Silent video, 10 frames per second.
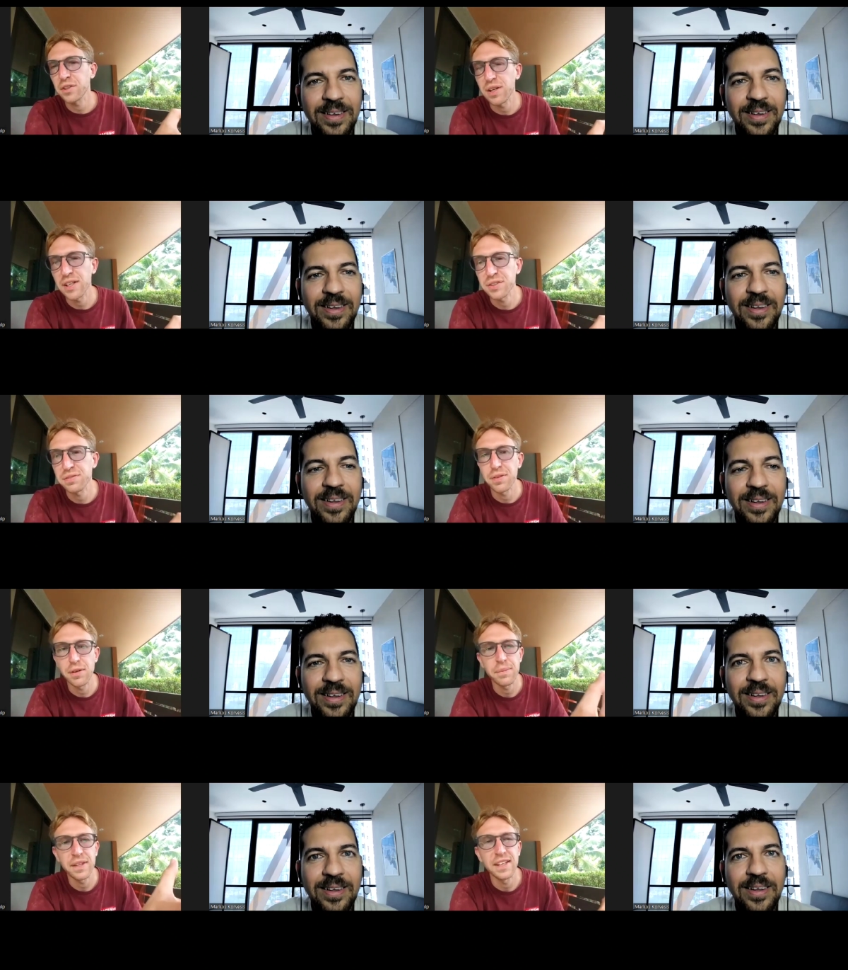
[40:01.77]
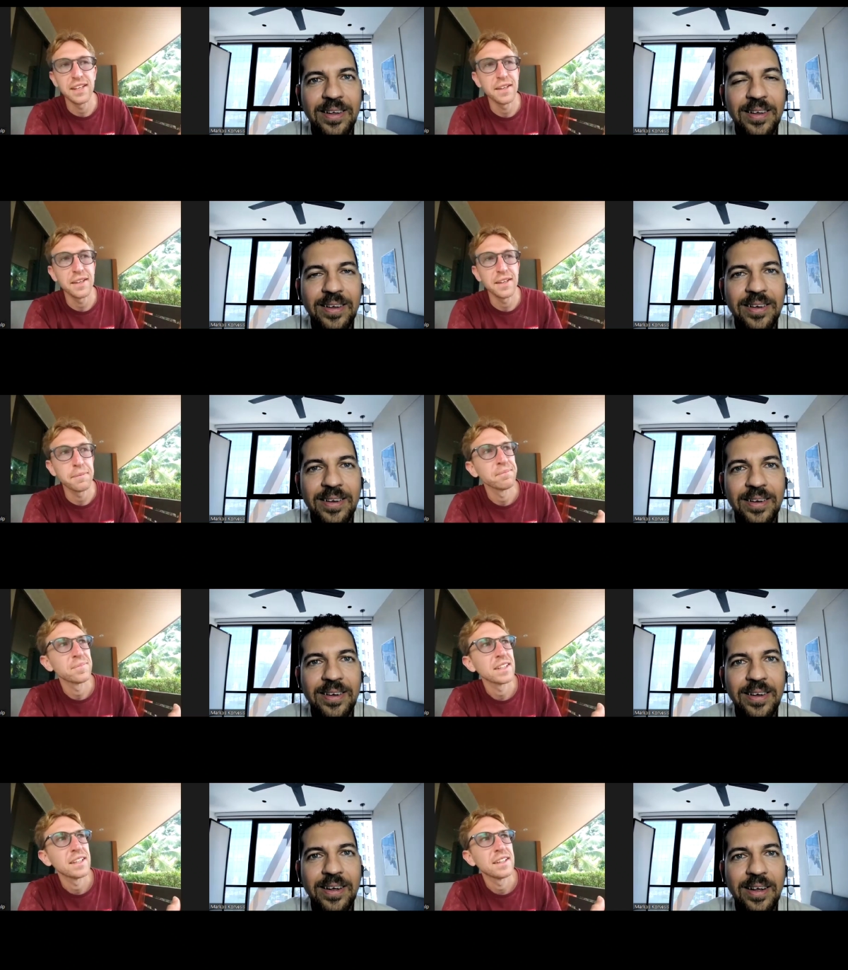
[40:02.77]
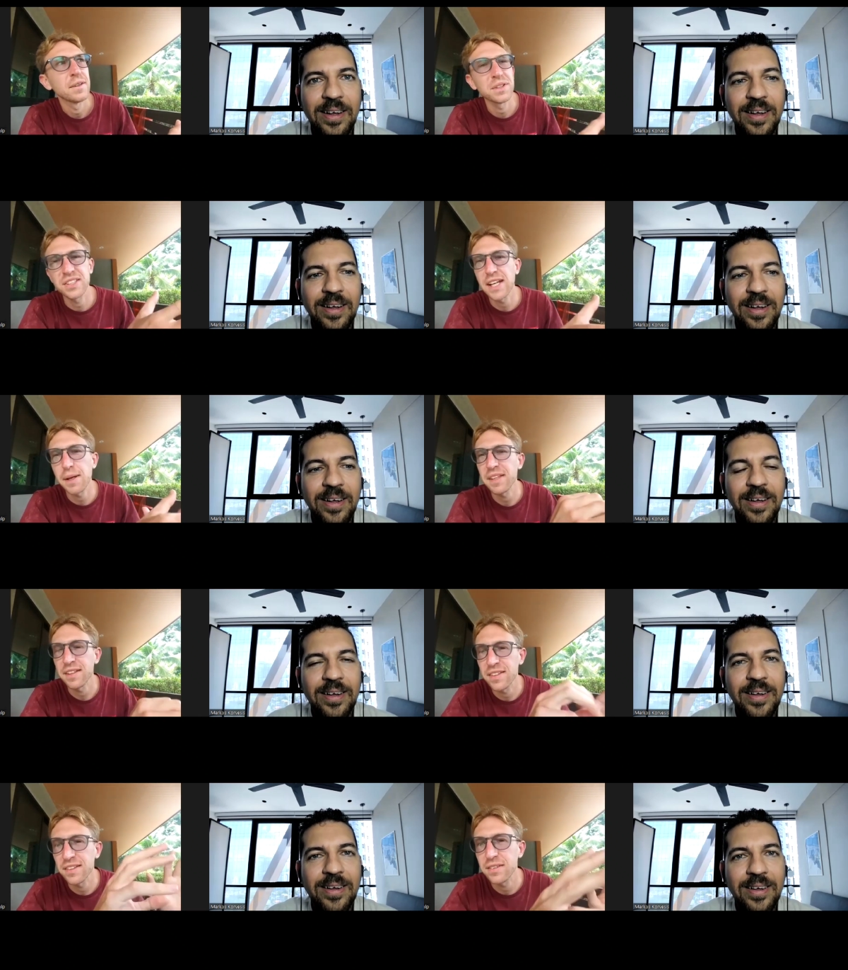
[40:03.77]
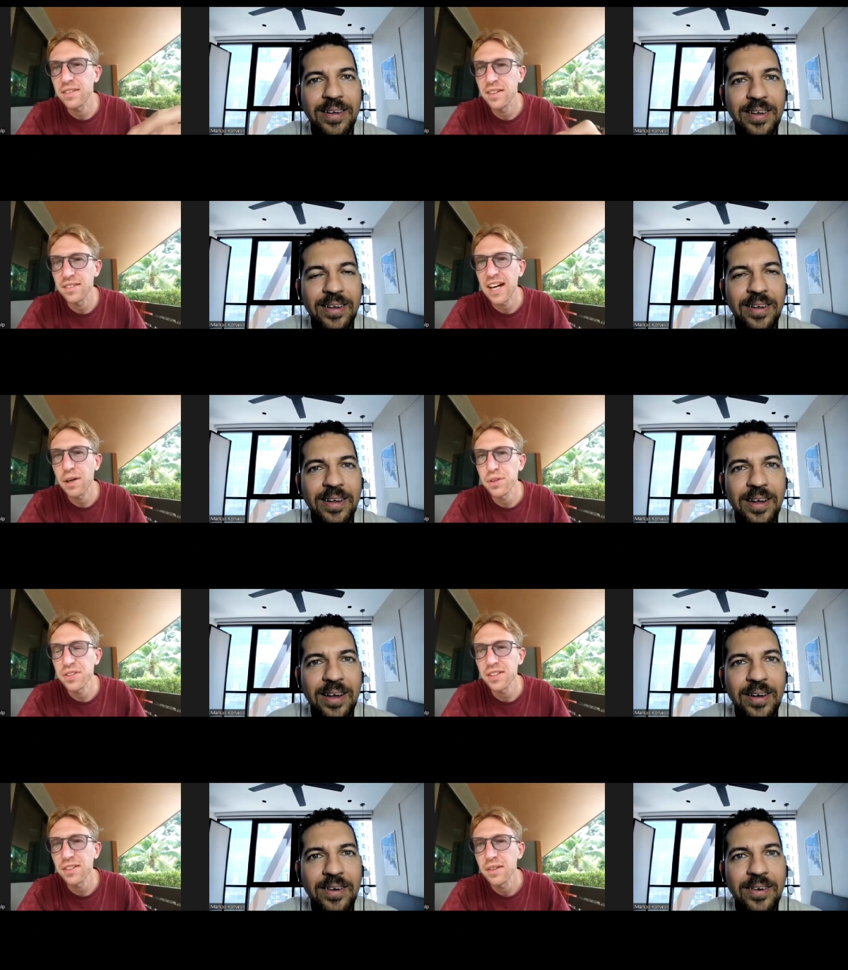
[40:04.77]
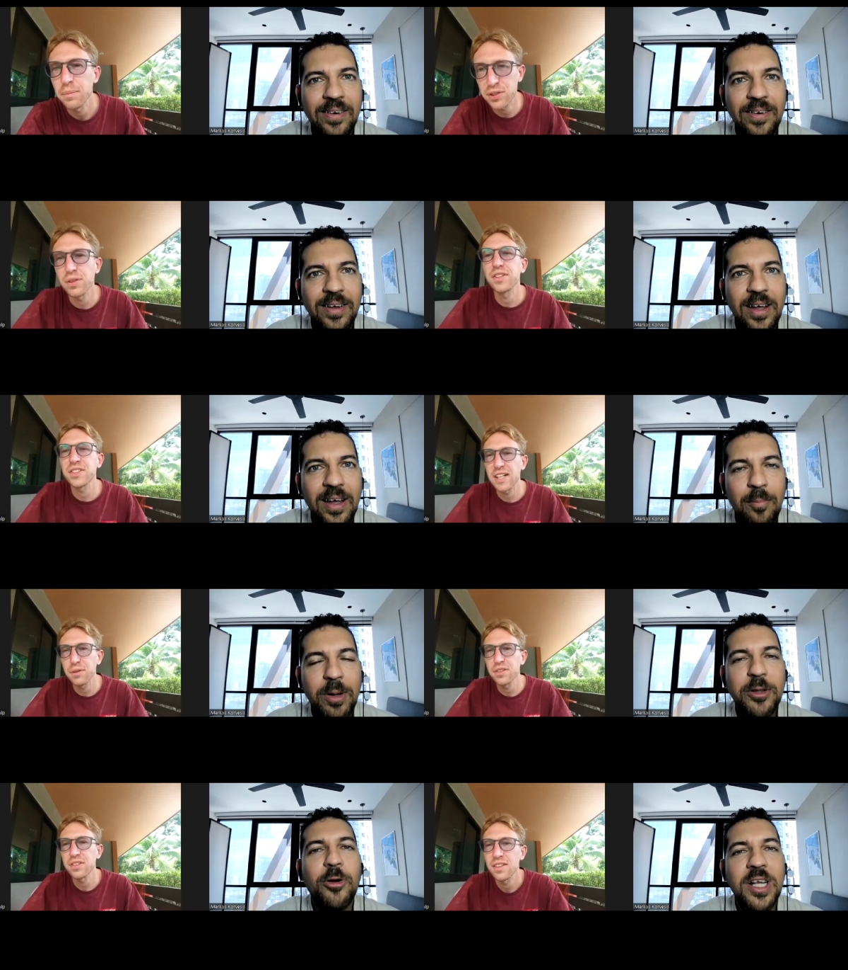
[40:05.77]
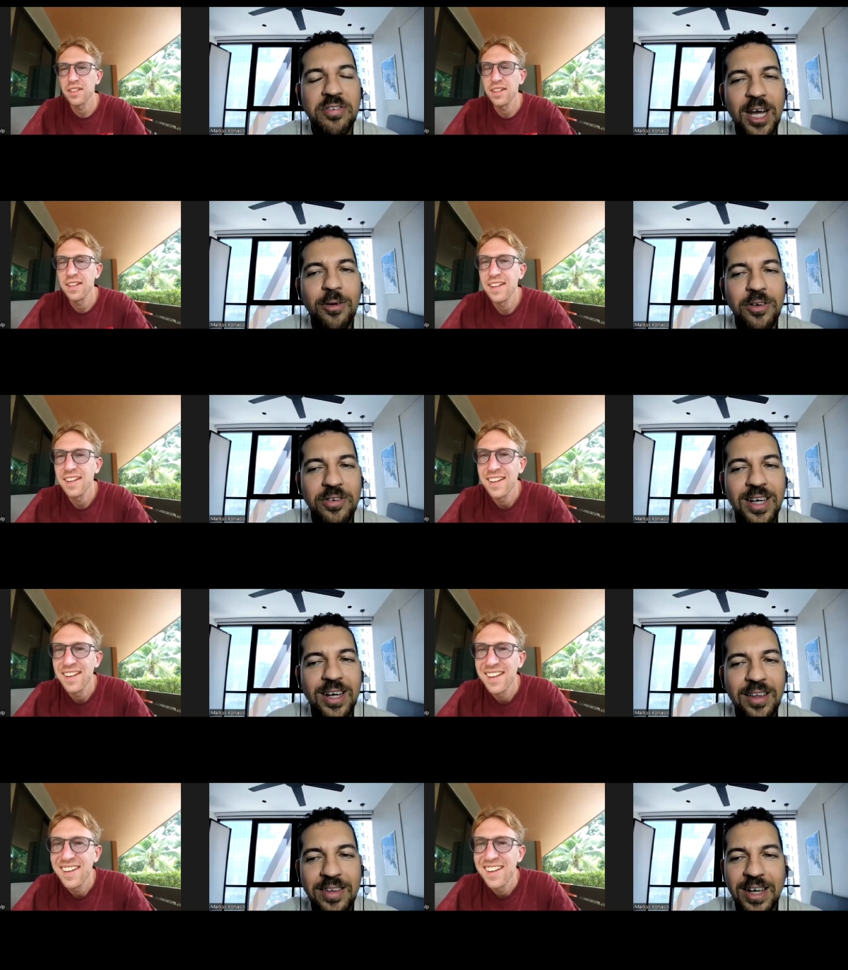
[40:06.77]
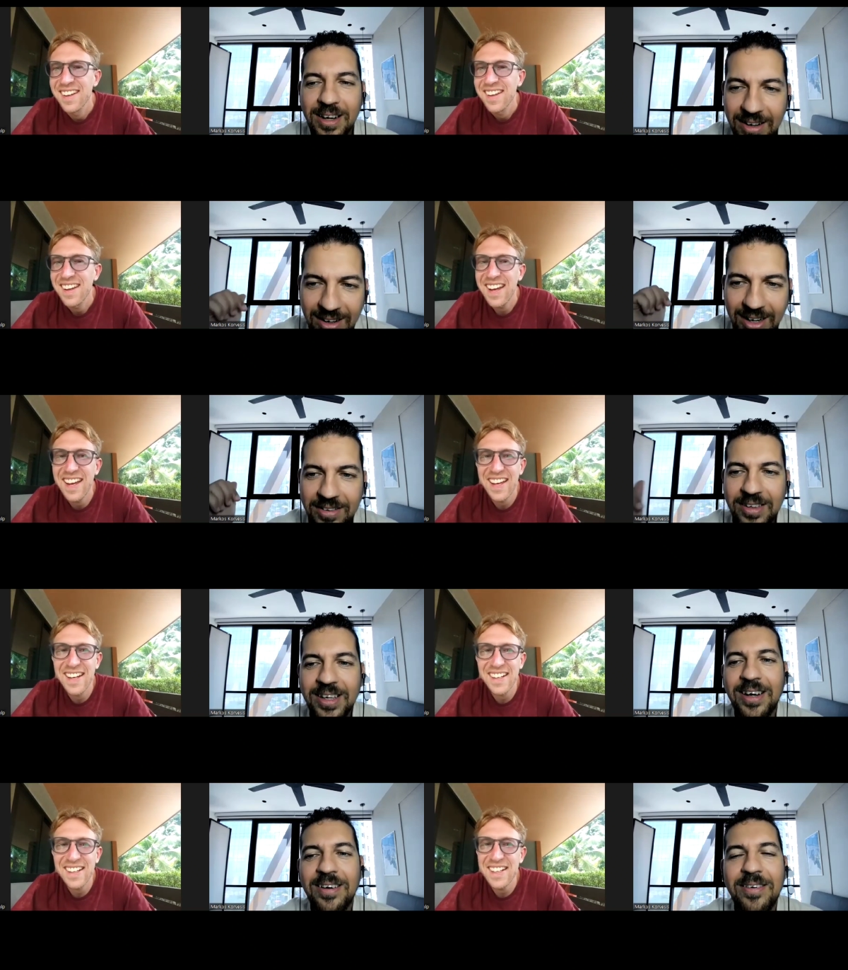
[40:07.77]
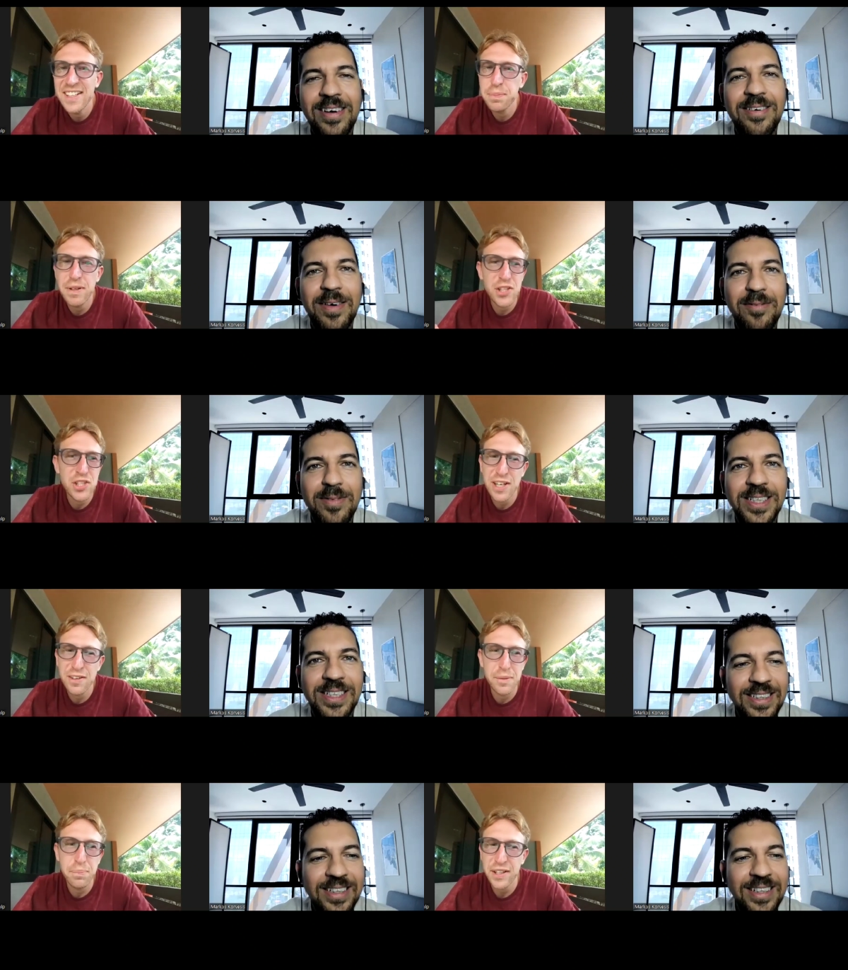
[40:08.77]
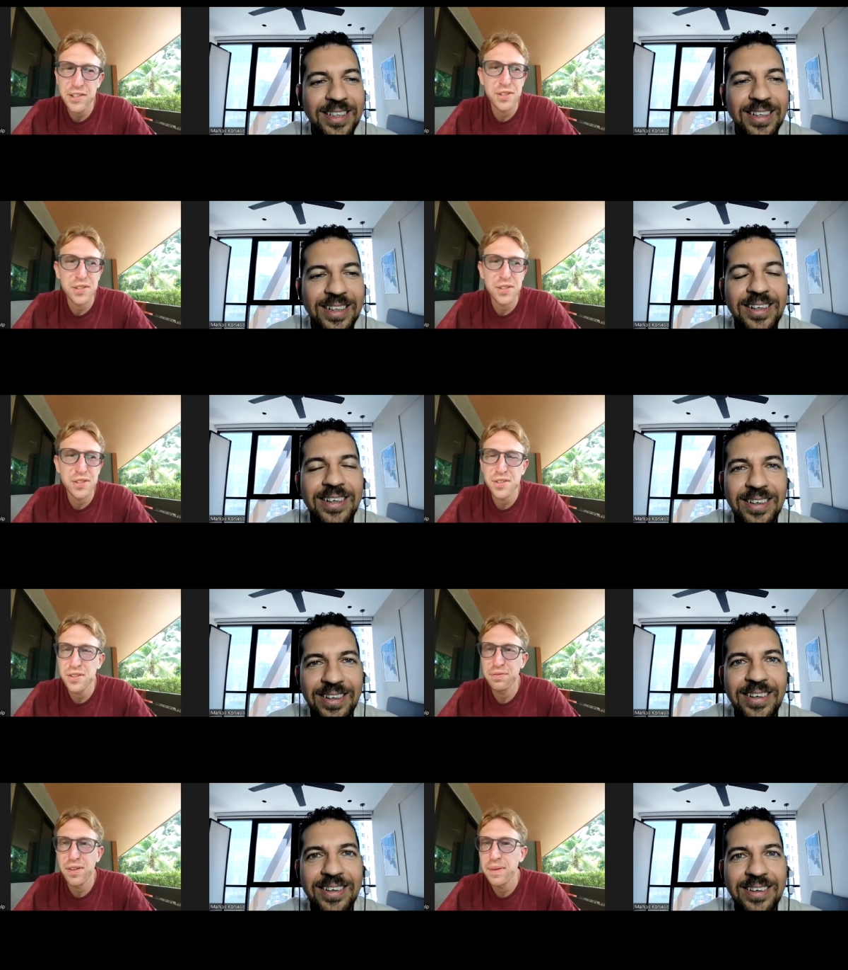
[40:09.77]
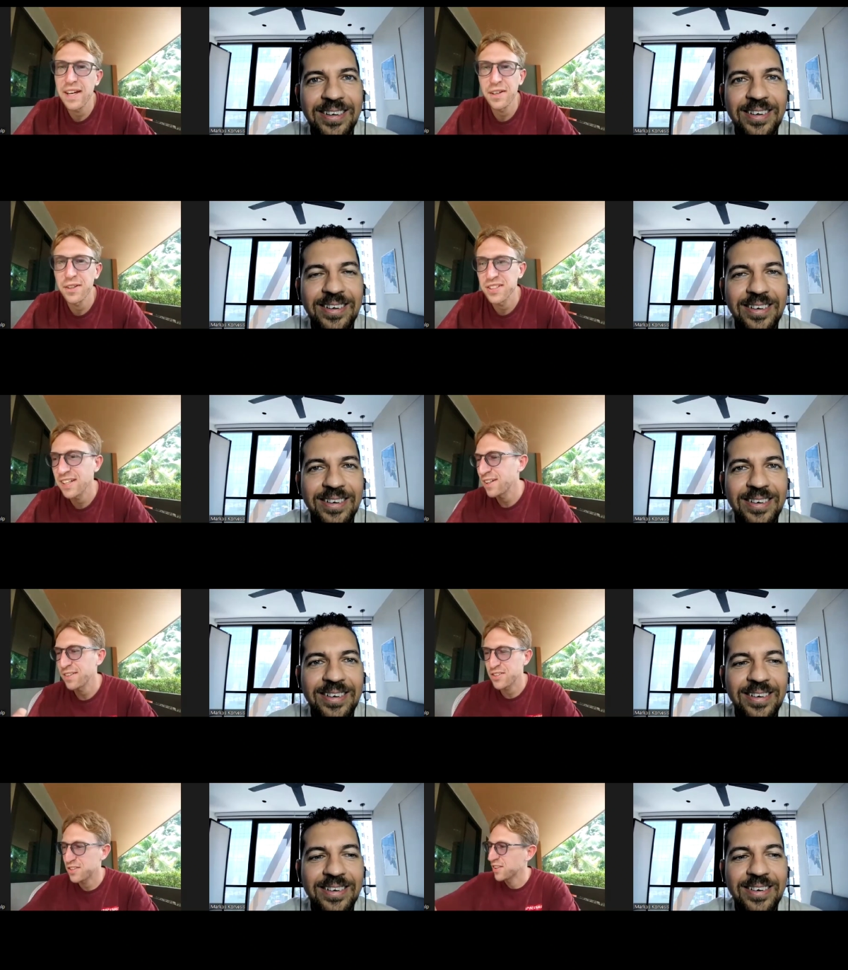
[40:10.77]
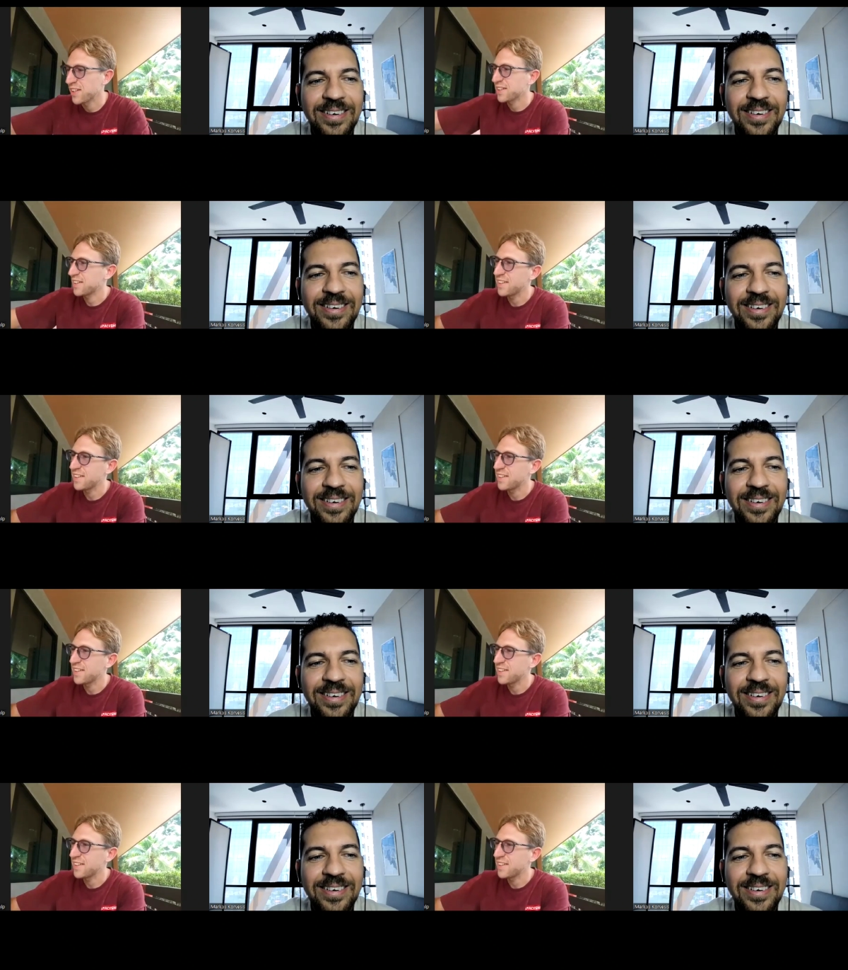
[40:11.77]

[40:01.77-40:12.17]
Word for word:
Speaker 1: across from the what's the name of the the, the towers there? Petronas
Speaker 2: Towers. Petronas Towers. Yeah, they are like. And yeah, he's been sharing
Speaker 1: pictures from that hotel. It's just like